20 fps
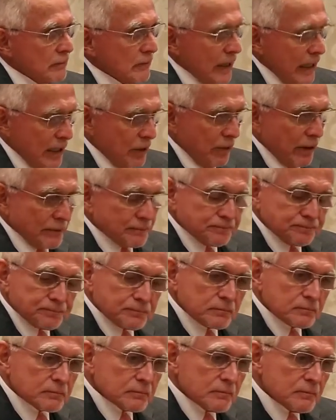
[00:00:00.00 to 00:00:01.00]
Anyway,
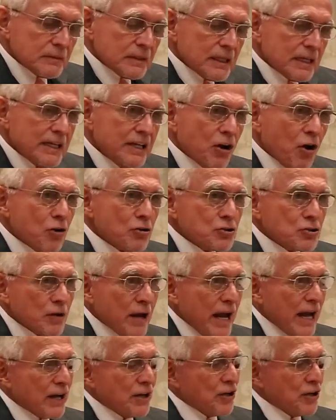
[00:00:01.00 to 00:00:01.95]
he also had